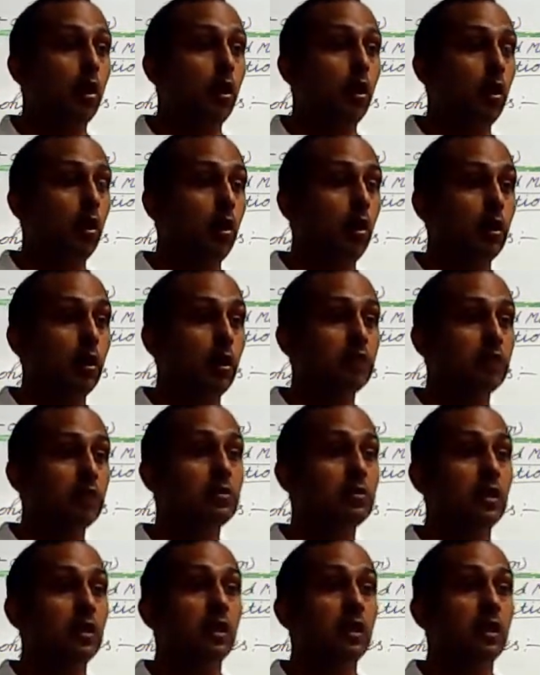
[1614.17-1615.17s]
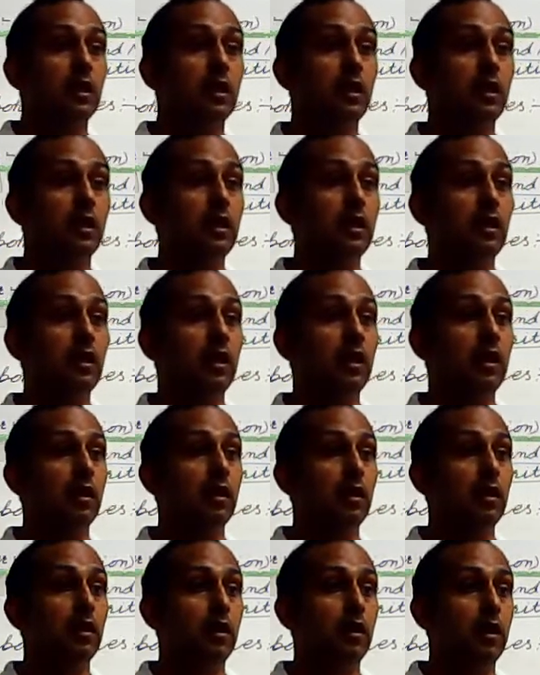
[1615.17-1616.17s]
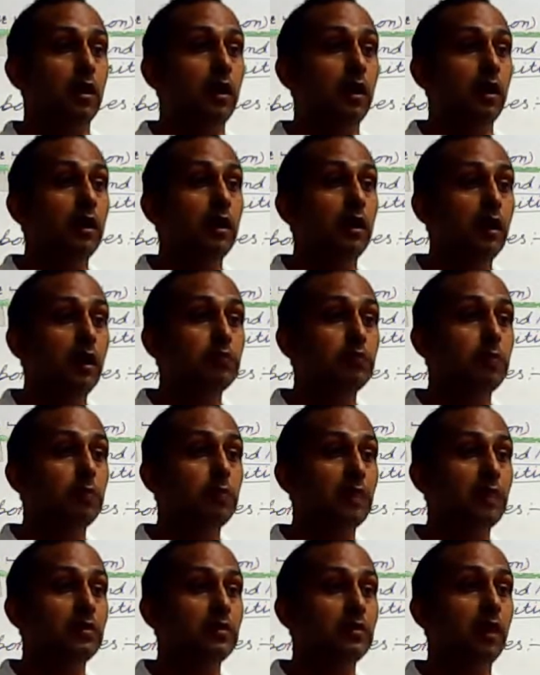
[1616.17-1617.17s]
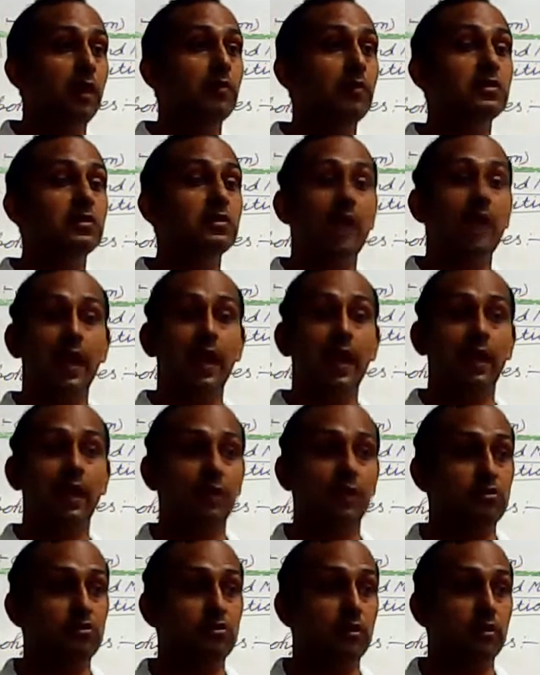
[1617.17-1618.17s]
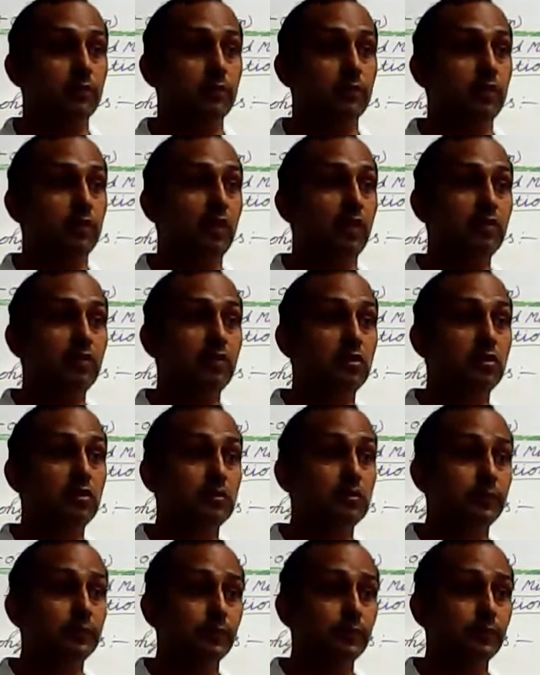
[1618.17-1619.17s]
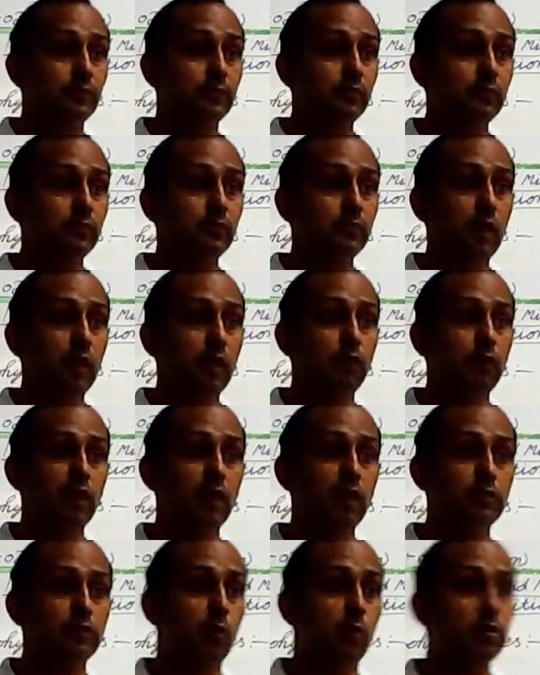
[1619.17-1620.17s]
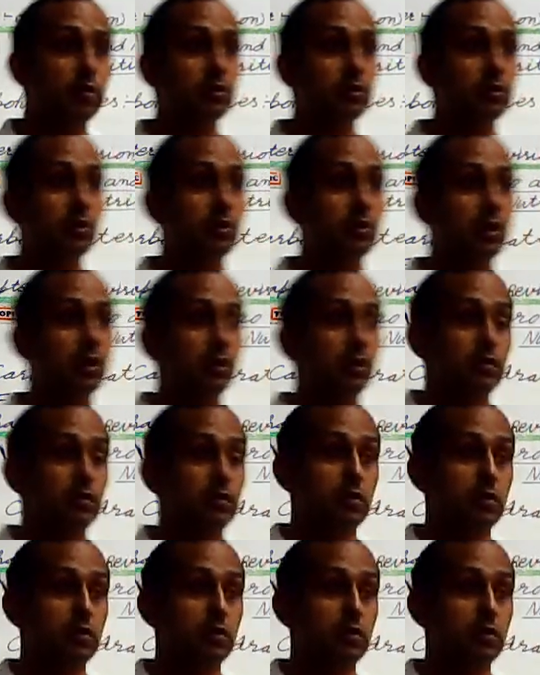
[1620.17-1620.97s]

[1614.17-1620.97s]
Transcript: orange, green leaves, vegetables, and eggs. Next is phosphorus. This is the